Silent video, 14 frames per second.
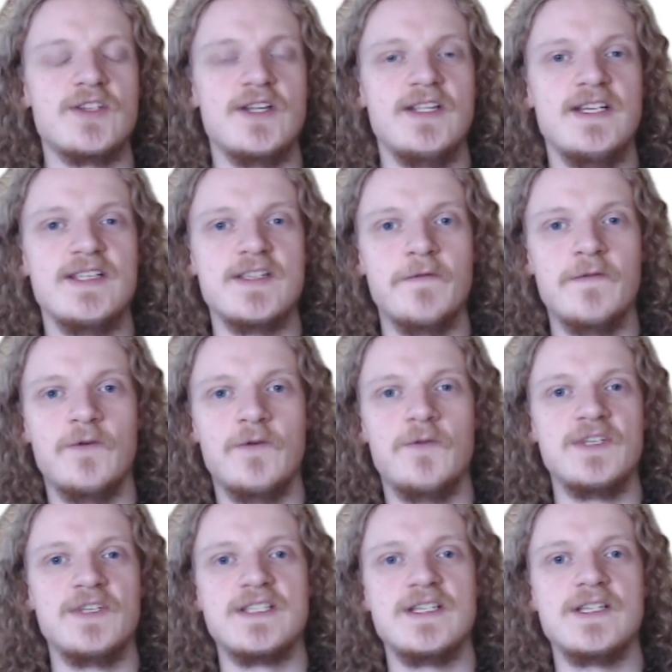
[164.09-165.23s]
Chinese F4
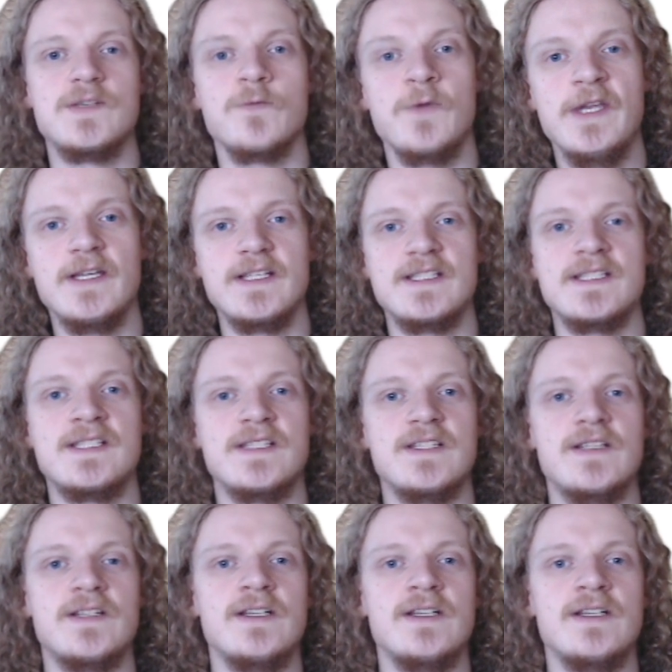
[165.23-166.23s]
isn't as weak as